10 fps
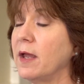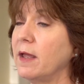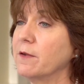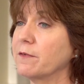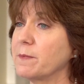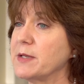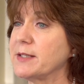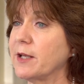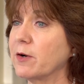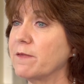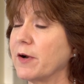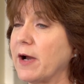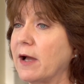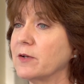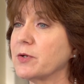either from the center of their
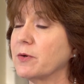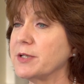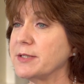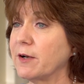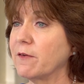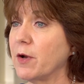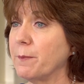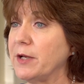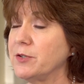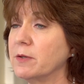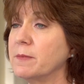house or the center of their bedroom.